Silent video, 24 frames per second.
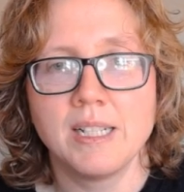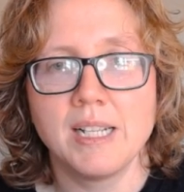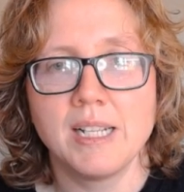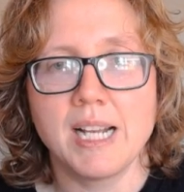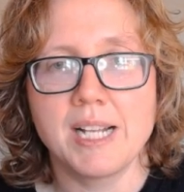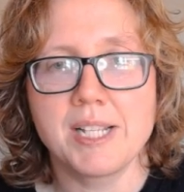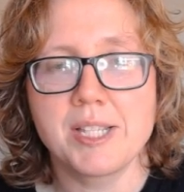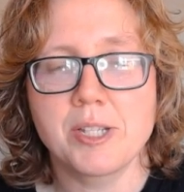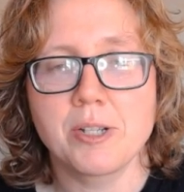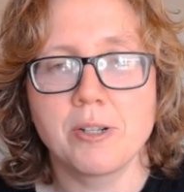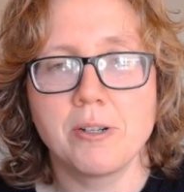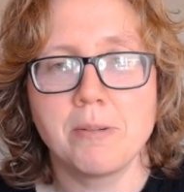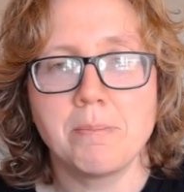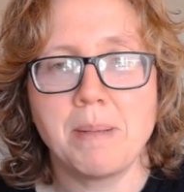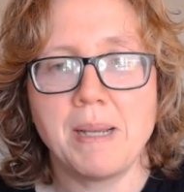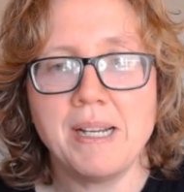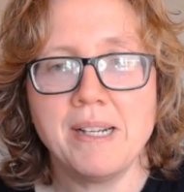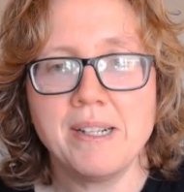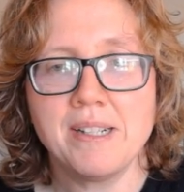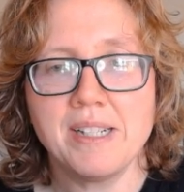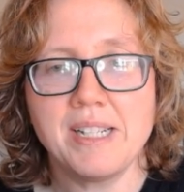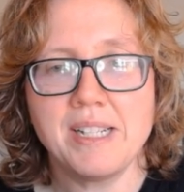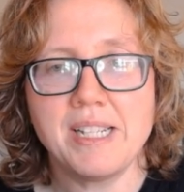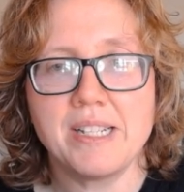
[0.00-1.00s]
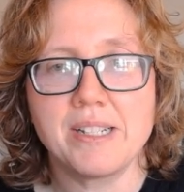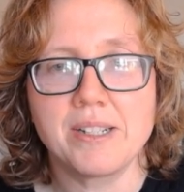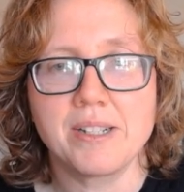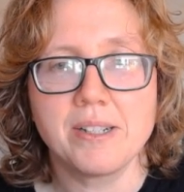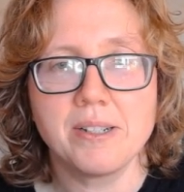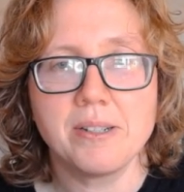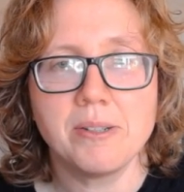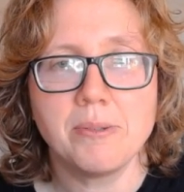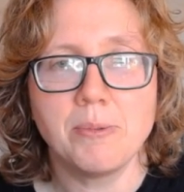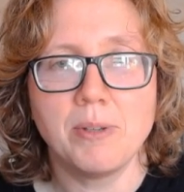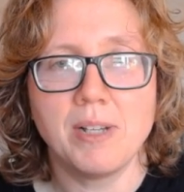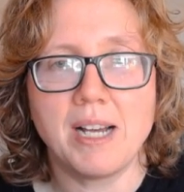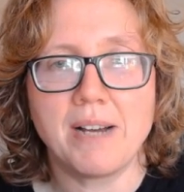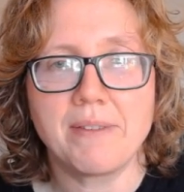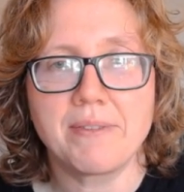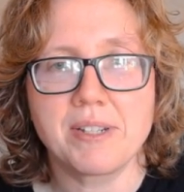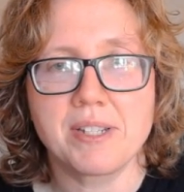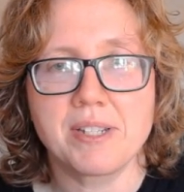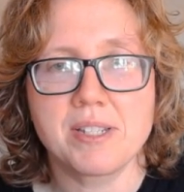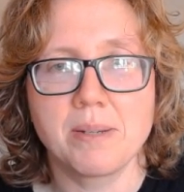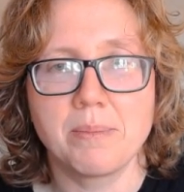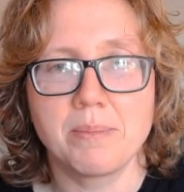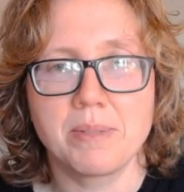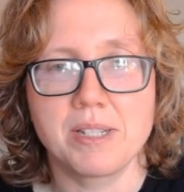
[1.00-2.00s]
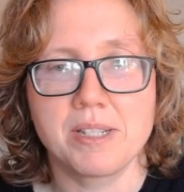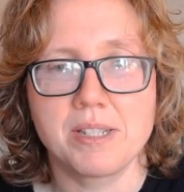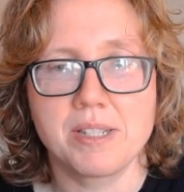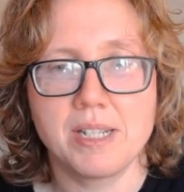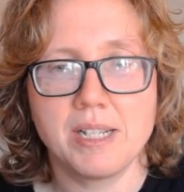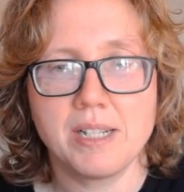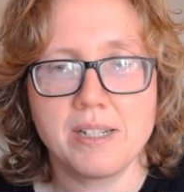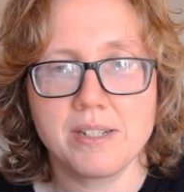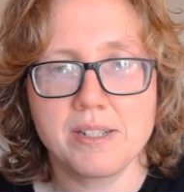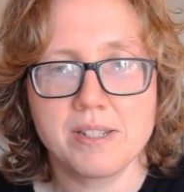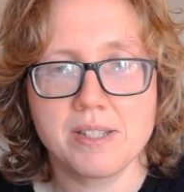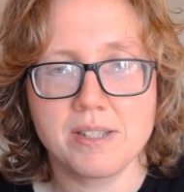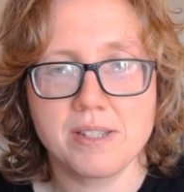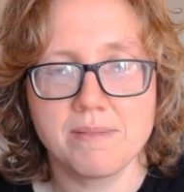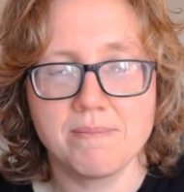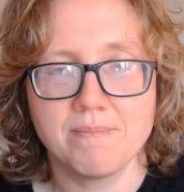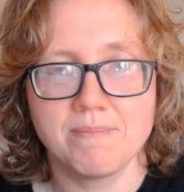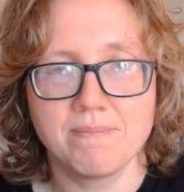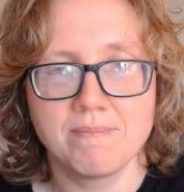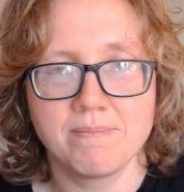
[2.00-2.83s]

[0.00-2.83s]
And so a pair here will have to sum to 6.